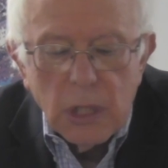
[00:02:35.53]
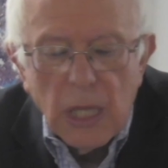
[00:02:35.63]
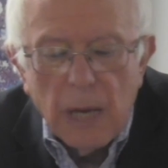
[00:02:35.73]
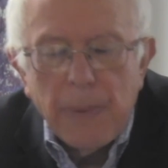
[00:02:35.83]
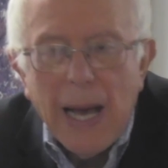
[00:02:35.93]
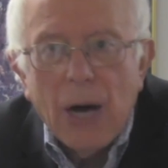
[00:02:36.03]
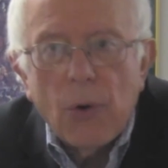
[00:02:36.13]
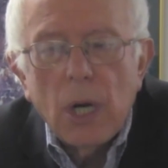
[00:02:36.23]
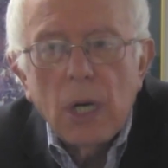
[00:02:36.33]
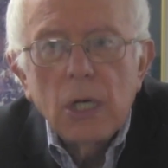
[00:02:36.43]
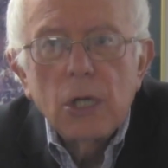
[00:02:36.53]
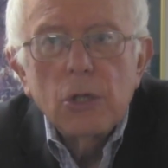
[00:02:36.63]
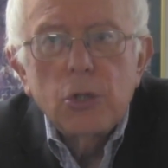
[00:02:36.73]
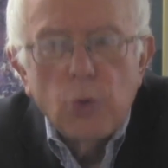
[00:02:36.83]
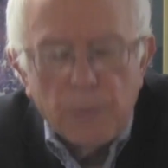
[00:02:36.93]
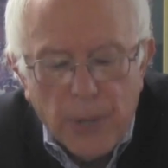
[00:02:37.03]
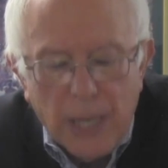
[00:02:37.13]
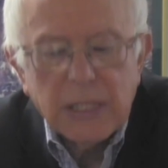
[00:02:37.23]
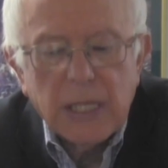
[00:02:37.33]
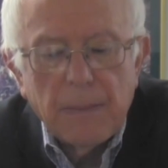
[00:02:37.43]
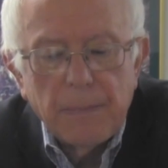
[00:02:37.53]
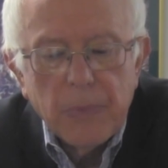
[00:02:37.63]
their power to oppress them.